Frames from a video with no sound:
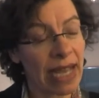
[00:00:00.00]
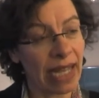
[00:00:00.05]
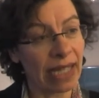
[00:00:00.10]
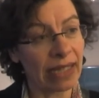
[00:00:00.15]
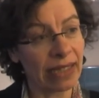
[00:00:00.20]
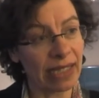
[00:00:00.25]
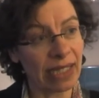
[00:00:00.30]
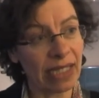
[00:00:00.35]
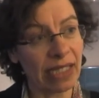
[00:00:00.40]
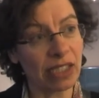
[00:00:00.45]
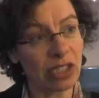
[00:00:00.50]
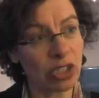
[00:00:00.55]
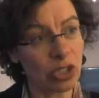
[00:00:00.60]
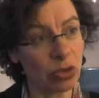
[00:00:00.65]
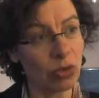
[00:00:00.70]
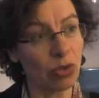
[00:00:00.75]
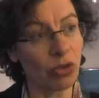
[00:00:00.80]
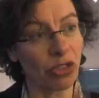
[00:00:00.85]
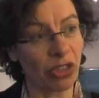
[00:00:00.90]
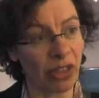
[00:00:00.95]
And these
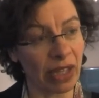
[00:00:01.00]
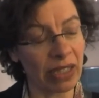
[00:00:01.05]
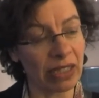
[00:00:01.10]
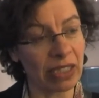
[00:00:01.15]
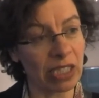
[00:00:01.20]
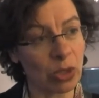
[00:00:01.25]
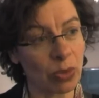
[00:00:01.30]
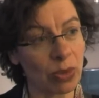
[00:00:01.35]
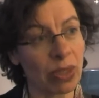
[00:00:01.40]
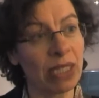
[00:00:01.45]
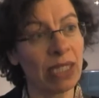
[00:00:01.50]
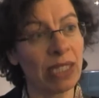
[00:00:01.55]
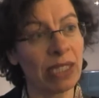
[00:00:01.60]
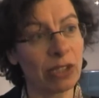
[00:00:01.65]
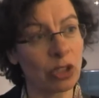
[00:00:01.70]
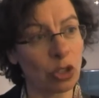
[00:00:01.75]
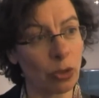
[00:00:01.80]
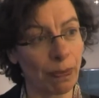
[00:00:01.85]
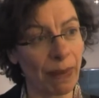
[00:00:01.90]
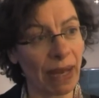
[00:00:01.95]
two things we
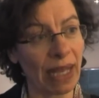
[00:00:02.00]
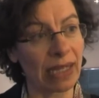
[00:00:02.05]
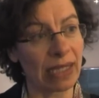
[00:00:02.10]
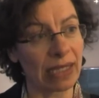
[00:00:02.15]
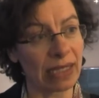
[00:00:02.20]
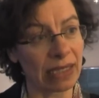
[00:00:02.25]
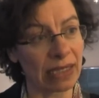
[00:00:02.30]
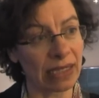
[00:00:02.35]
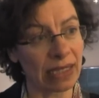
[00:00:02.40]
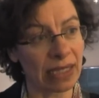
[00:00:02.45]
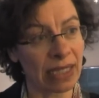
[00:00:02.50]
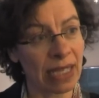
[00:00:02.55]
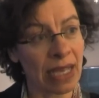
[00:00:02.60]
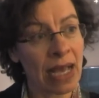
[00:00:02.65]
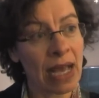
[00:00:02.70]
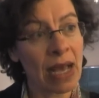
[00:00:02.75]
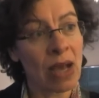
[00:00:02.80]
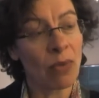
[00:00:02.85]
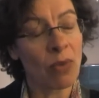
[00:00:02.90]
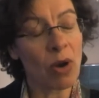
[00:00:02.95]
need to balance.
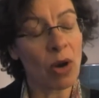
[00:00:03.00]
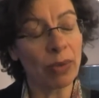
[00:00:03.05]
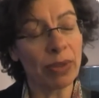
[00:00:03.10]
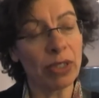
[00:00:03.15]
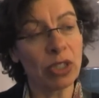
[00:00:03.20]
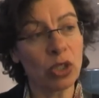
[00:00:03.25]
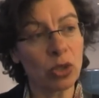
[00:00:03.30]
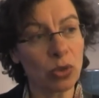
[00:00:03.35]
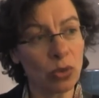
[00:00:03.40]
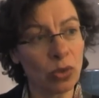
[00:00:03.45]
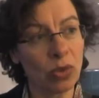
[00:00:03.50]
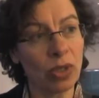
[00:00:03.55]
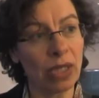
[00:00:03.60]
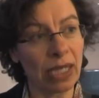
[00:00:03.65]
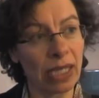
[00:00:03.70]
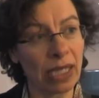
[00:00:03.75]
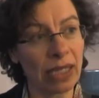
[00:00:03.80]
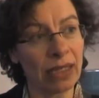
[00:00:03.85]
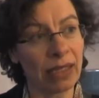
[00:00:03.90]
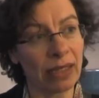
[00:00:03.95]
What we do
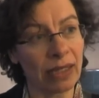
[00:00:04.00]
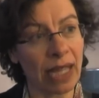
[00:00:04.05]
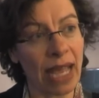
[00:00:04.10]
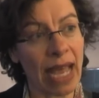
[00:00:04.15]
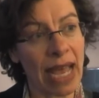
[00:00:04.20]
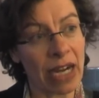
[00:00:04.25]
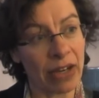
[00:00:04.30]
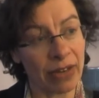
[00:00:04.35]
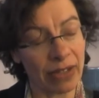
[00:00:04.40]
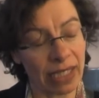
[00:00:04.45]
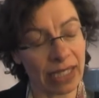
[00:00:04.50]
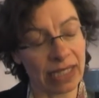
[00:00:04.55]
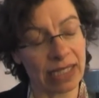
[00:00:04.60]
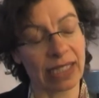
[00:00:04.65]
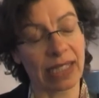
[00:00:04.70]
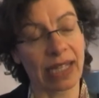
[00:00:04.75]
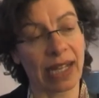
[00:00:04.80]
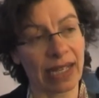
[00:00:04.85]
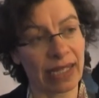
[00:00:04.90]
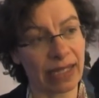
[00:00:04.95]
in
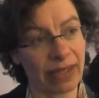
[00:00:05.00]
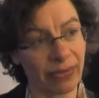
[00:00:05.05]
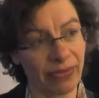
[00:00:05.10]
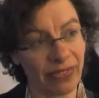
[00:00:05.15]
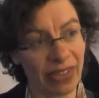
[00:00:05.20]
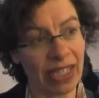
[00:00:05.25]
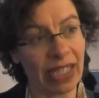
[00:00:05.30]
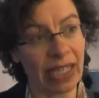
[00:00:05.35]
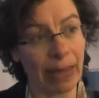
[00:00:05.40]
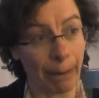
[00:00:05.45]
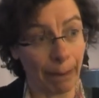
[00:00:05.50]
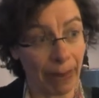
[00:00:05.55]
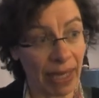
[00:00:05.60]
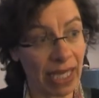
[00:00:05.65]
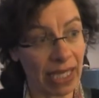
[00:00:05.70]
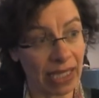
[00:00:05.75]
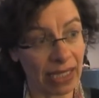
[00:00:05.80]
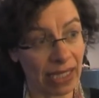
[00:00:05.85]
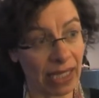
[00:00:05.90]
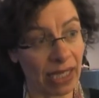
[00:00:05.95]
areas like
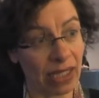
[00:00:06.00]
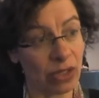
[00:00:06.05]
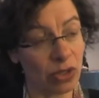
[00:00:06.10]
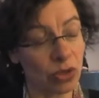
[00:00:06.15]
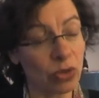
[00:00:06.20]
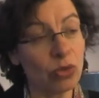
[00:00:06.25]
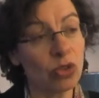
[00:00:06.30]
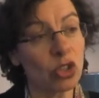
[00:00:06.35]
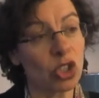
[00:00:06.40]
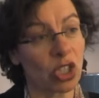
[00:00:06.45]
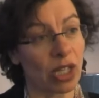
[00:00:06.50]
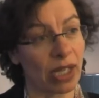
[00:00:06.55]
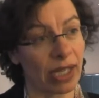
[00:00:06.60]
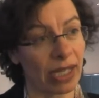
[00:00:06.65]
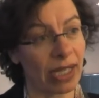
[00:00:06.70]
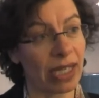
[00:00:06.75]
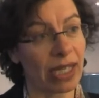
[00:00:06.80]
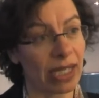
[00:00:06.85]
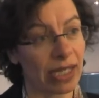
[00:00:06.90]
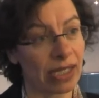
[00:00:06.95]
Wikipedia
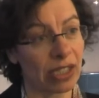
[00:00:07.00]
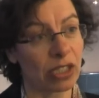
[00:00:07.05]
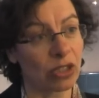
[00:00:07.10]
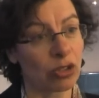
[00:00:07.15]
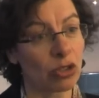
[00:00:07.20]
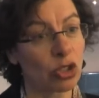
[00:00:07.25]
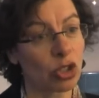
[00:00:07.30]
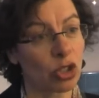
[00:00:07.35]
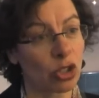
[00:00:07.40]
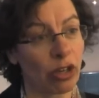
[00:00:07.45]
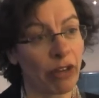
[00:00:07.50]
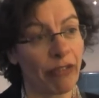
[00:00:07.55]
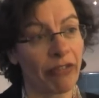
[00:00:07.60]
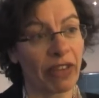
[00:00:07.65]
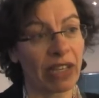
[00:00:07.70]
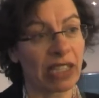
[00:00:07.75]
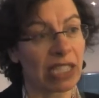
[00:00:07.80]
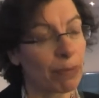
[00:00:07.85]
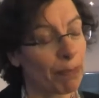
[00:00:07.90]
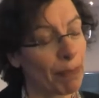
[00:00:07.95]
usually is to sort of
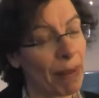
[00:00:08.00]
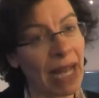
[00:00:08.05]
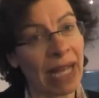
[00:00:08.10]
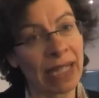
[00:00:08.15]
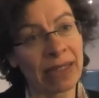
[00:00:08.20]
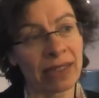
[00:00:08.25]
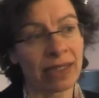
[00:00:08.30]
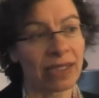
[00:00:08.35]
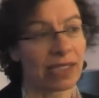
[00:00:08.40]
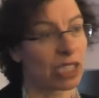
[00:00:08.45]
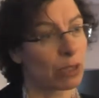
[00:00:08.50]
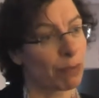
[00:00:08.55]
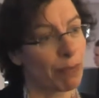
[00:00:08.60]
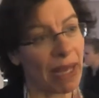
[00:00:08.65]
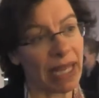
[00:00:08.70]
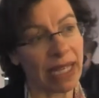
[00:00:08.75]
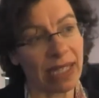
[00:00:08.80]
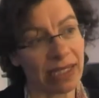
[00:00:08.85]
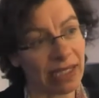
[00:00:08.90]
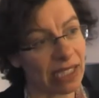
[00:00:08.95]
expand the
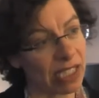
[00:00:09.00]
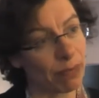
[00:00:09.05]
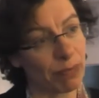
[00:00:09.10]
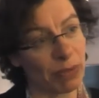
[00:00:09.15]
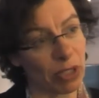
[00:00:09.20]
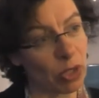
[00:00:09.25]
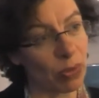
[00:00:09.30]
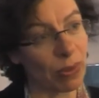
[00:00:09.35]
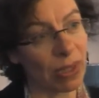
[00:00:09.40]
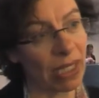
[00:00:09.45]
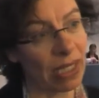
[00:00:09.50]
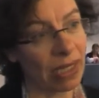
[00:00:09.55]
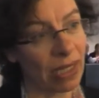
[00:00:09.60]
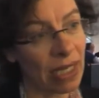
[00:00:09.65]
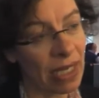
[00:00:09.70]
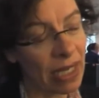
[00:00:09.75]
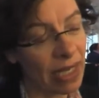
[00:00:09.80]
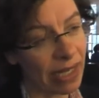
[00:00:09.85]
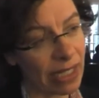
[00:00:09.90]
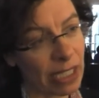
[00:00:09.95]
space between
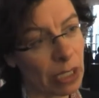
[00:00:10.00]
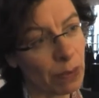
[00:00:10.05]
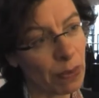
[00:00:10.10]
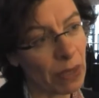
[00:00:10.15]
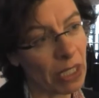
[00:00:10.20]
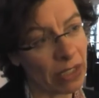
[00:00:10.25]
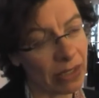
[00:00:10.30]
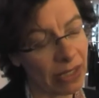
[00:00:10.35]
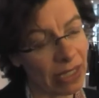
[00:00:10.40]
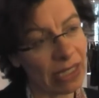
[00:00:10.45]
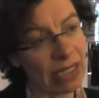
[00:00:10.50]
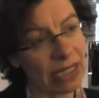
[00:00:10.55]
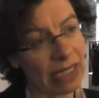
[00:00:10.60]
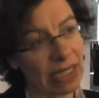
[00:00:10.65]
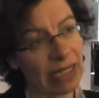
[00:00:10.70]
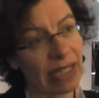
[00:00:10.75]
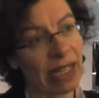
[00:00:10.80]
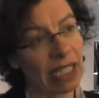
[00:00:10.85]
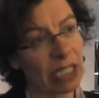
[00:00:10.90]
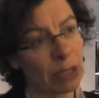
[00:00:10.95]
experience
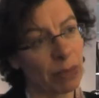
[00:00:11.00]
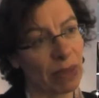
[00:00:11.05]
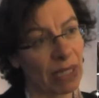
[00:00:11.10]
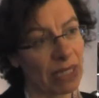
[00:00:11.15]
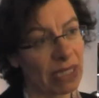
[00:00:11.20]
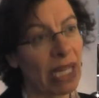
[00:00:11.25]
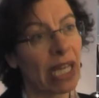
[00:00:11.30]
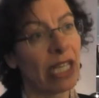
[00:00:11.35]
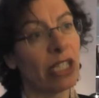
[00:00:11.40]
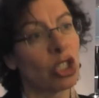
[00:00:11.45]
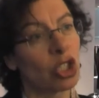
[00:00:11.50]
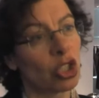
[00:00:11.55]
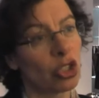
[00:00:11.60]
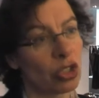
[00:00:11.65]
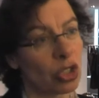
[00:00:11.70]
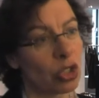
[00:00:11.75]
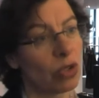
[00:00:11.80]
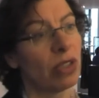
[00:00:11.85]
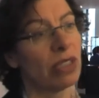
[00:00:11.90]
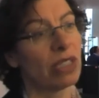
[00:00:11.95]
and
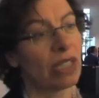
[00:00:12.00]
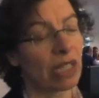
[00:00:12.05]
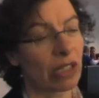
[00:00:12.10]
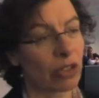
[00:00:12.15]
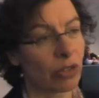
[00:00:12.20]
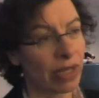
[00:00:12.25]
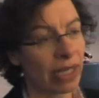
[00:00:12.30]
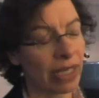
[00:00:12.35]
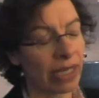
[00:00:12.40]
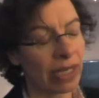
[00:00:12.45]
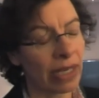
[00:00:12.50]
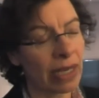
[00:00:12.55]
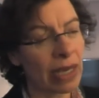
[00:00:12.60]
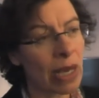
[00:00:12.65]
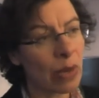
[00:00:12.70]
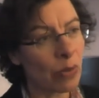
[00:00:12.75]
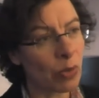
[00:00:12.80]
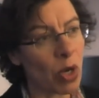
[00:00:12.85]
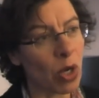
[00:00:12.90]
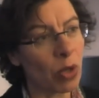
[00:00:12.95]
expectation to a degree
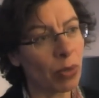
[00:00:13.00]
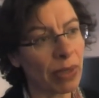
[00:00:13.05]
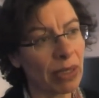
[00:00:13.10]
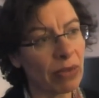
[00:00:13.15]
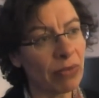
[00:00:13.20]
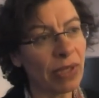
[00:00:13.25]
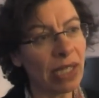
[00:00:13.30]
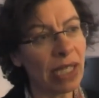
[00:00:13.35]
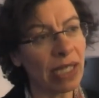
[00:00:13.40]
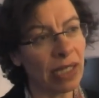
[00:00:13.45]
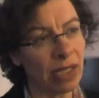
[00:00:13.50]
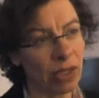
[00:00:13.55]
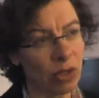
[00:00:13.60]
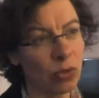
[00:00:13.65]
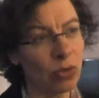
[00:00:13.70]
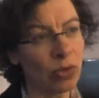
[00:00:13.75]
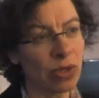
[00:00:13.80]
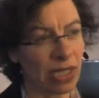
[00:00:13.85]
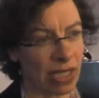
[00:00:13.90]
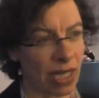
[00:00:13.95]
where we really
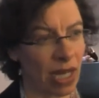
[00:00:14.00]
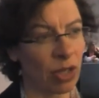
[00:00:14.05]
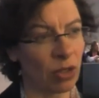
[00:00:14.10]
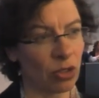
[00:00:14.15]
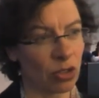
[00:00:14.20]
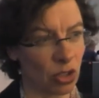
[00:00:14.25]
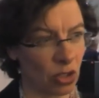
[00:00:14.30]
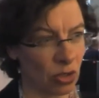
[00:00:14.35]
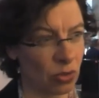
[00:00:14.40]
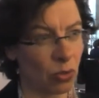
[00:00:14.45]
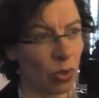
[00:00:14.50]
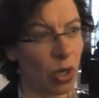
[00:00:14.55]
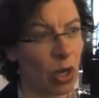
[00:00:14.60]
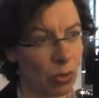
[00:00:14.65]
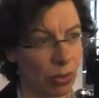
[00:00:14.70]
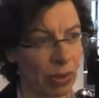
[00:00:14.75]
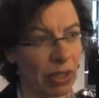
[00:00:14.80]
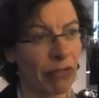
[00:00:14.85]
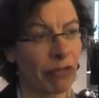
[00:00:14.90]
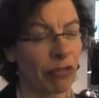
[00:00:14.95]
lose out on
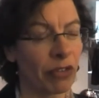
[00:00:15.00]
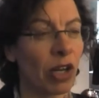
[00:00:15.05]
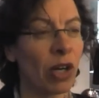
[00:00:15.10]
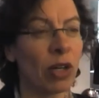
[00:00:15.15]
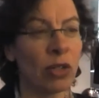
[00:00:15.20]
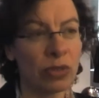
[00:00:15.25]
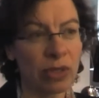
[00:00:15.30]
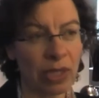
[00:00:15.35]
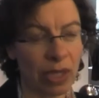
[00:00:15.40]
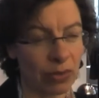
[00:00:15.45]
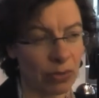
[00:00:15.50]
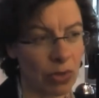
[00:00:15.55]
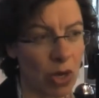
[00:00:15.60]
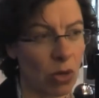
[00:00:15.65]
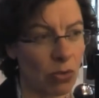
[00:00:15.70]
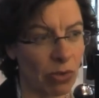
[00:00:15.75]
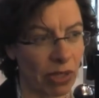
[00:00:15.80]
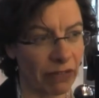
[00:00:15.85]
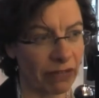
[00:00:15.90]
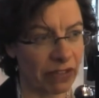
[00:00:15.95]
what we've known and
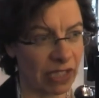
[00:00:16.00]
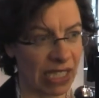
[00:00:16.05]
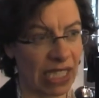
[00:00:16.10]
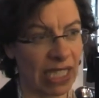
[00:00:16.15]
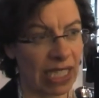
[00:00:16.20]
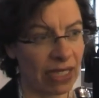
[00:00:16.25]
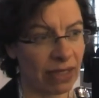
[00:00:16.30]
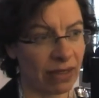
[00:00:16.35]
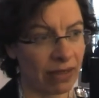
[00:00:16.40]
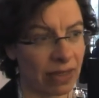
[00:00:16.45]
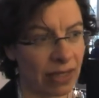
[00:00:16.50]
what we've seen.